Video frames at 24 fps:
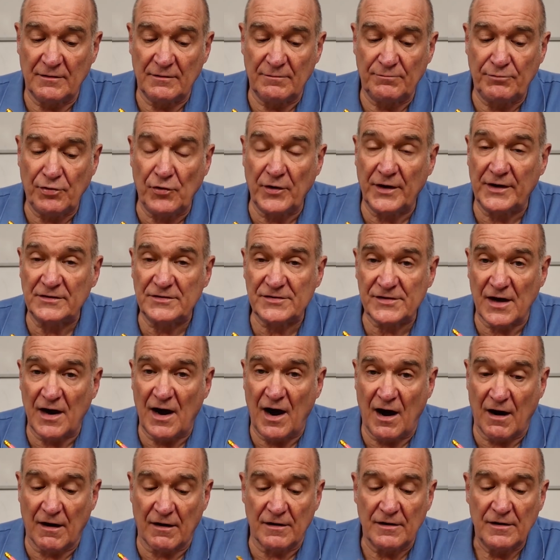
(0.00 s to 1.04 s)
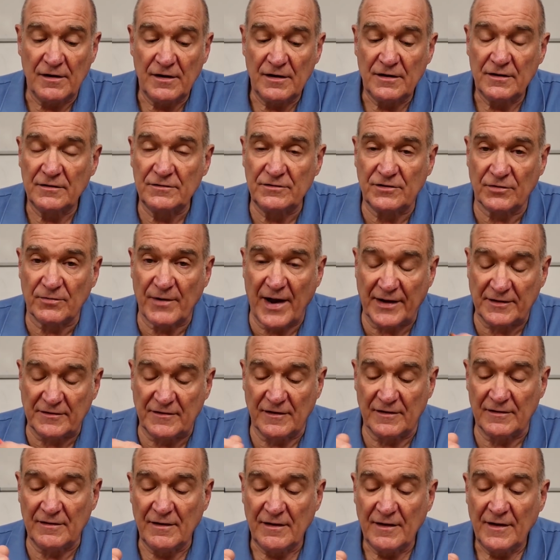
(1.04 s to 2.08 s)
points are
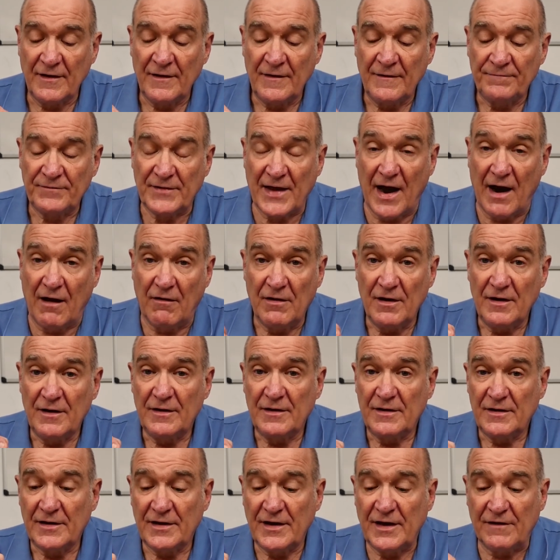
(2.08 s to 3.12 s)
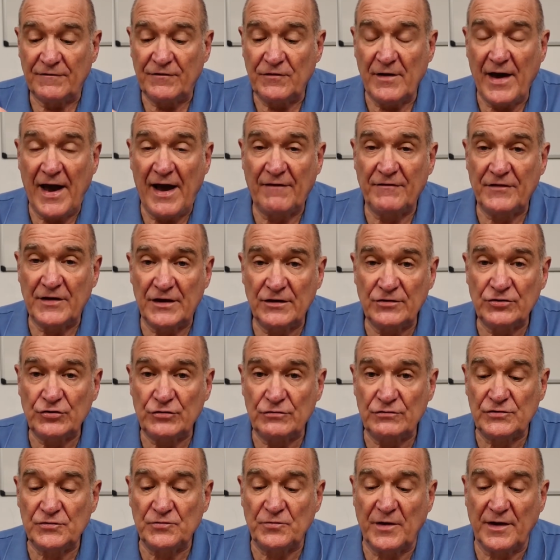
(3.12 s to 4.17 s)
directed. Now, if you have
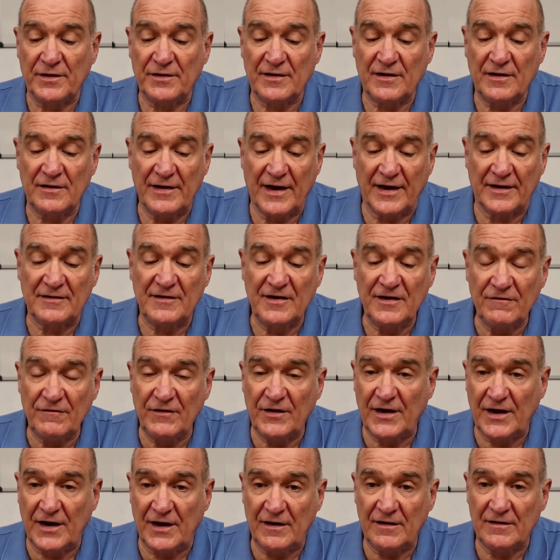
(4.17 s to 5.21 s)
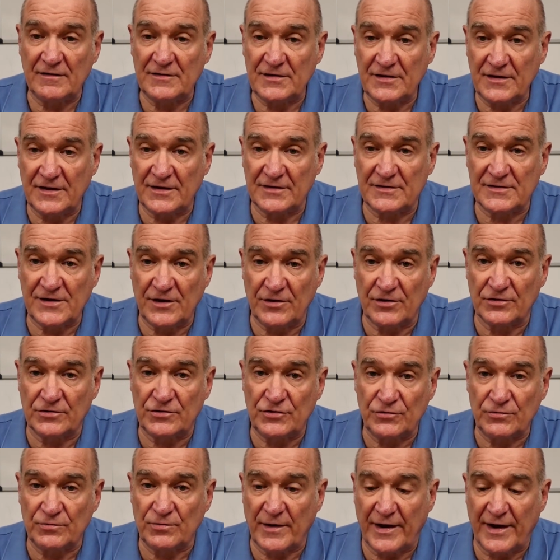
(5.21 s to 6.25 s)
issues with connectivity to the center
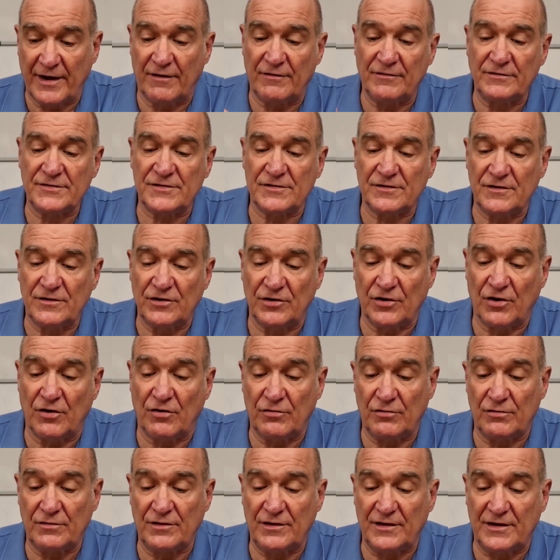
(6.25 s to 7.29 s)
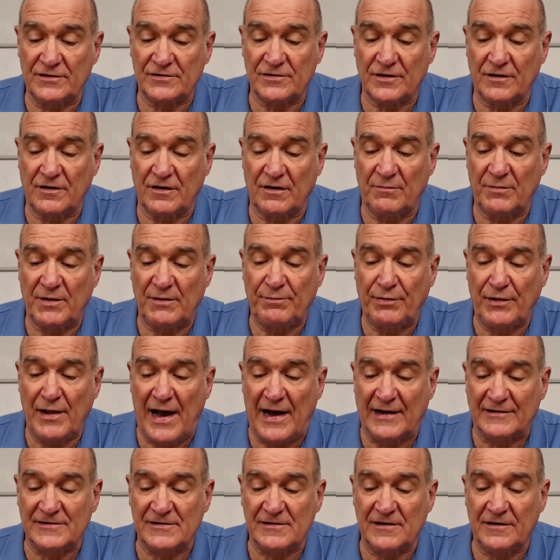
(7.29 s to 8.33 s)
two rails, you know, these are going to be
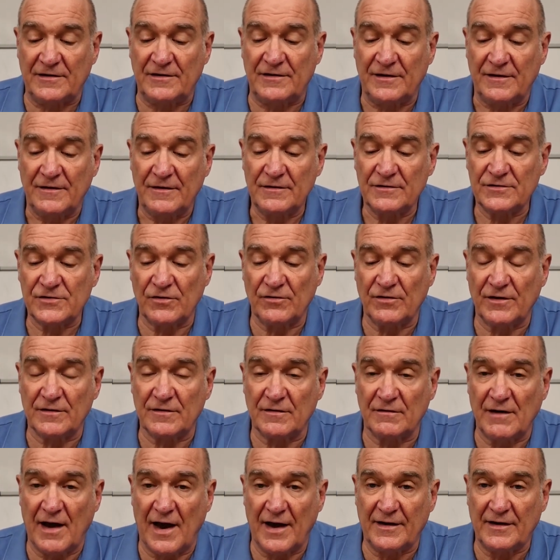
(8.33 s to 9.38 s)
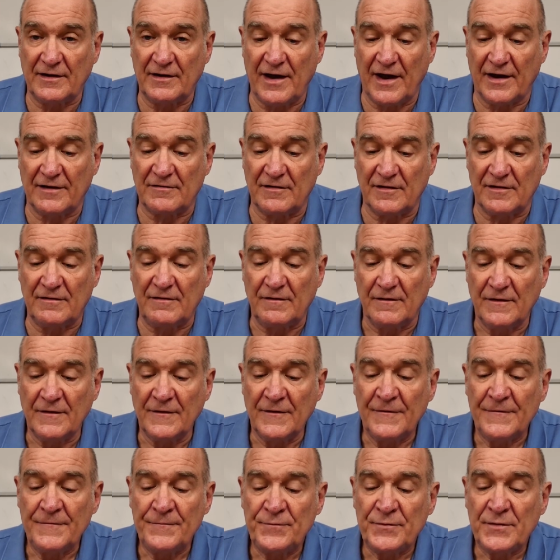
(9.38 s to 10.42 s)
plastic so that they're not connected.
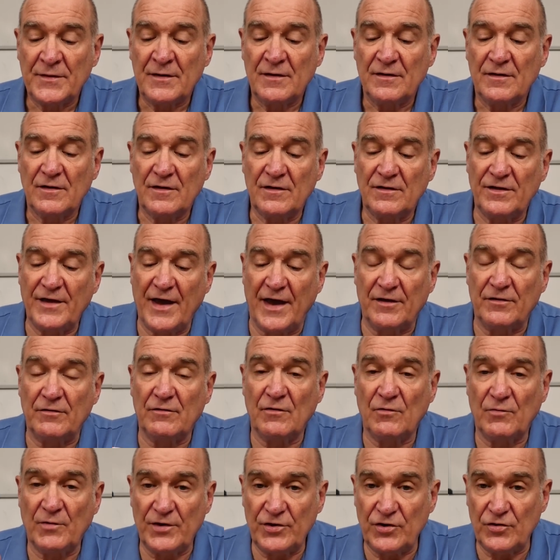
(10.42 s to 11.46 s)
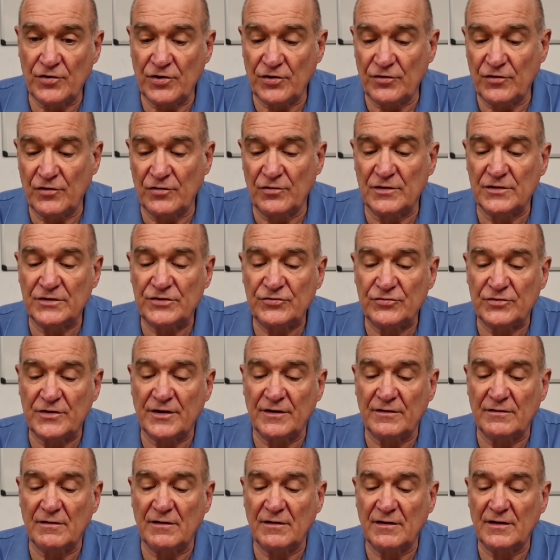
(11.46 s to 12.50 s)
Then what you can do is you
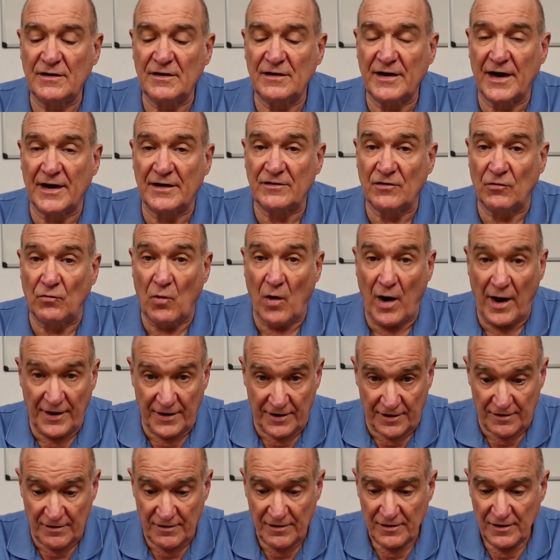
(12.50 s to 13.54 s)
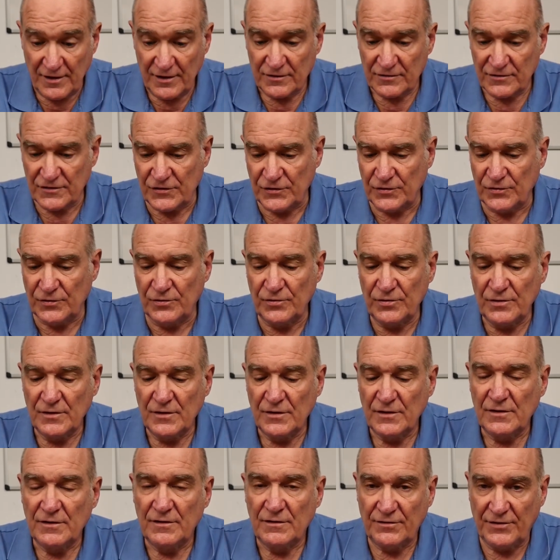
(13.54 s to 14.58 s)
can connect a wire to
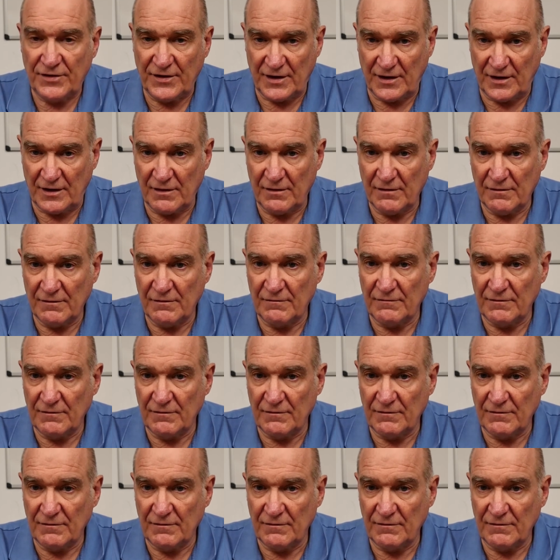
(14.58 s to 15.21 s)
the